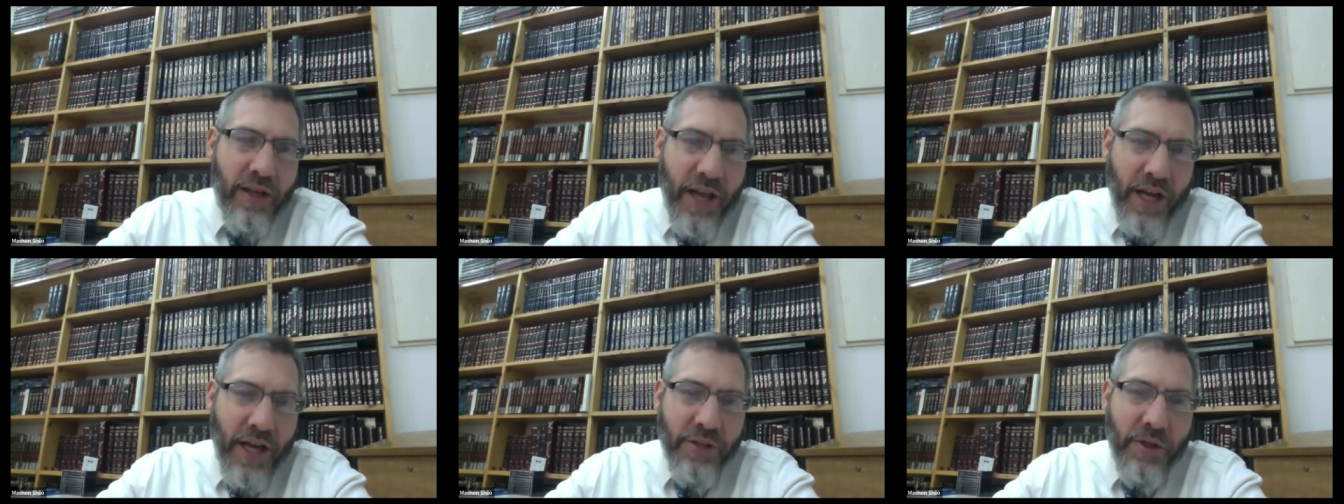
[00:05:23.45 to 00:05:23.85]

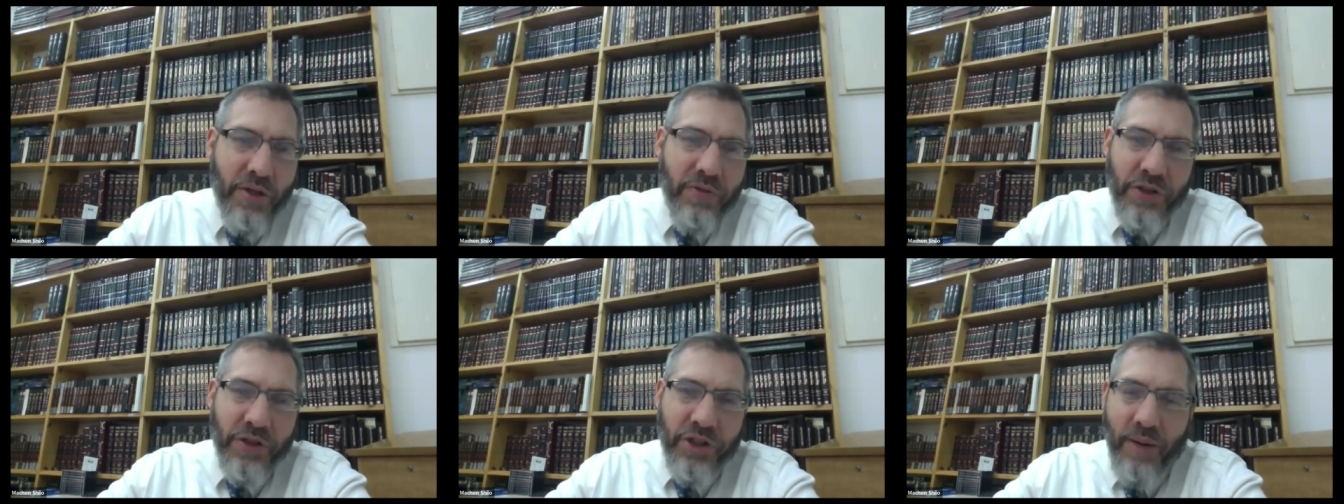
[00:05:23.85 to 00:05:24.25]
that should be
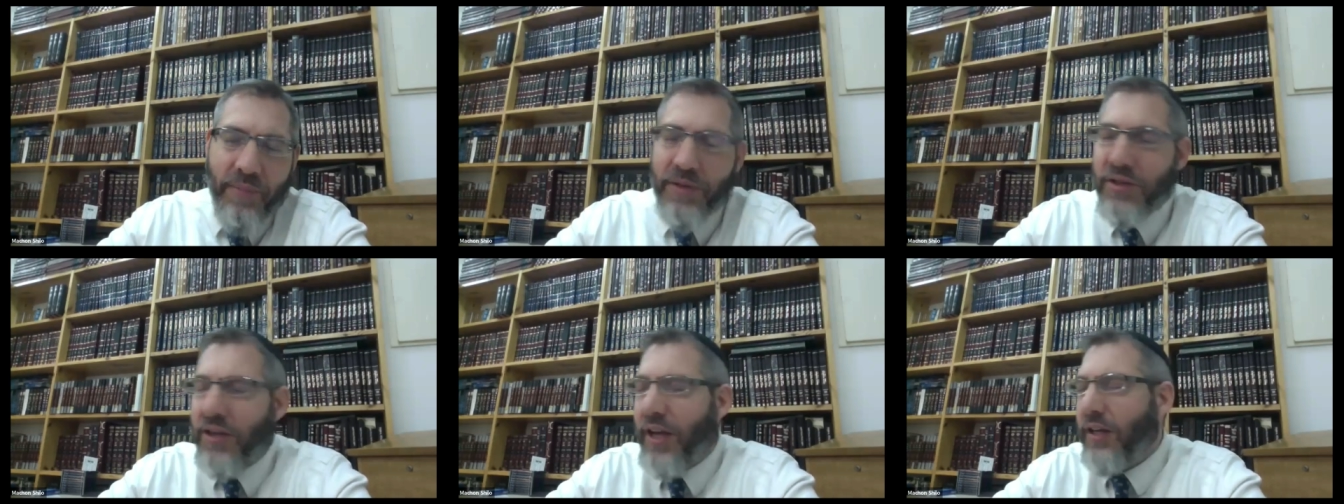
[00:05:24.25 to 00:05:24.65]
used for
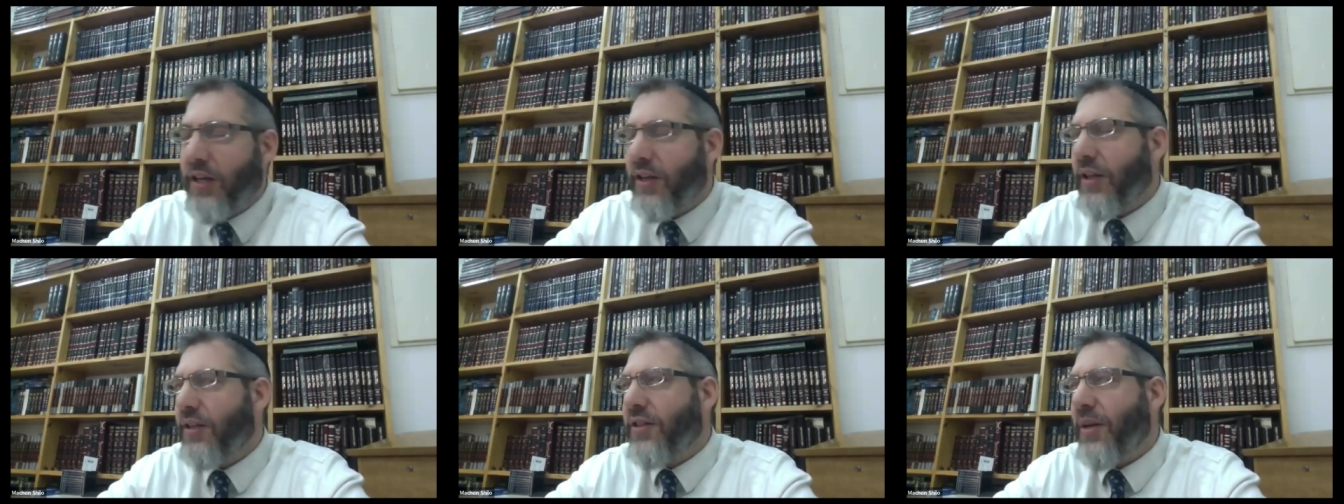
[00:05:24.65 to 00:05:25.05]
Shabbos, like,
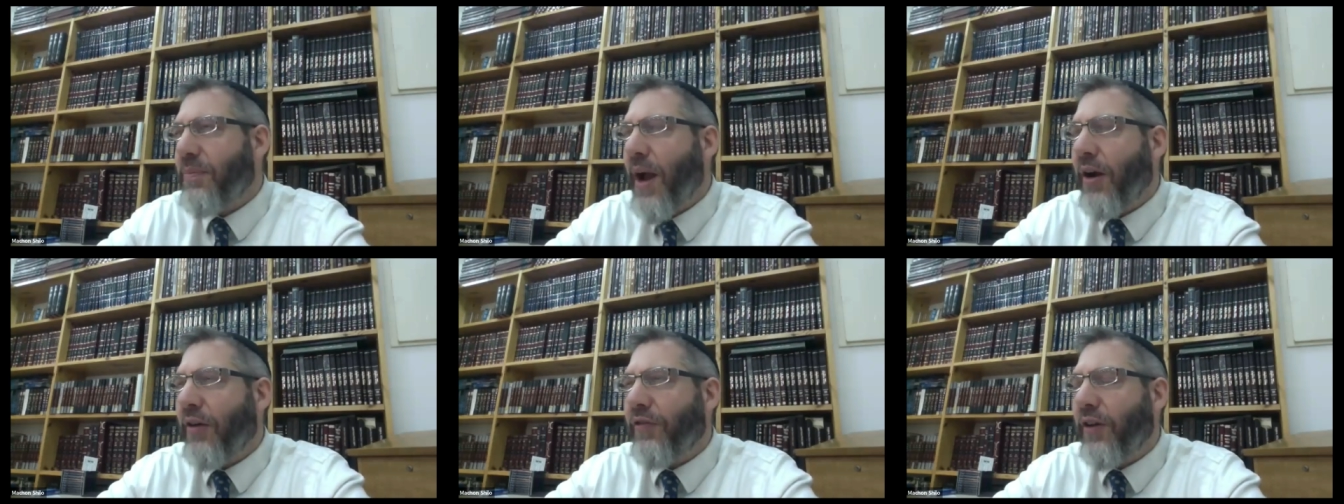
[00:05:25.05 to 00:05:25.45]
let's say,
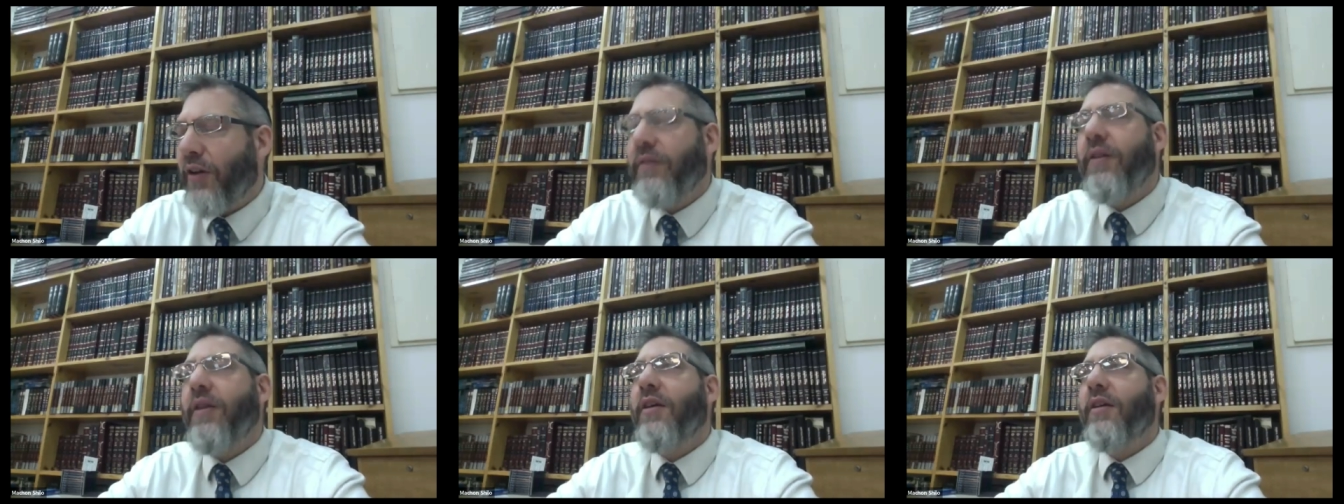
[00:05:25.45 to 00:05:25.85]
paraffin.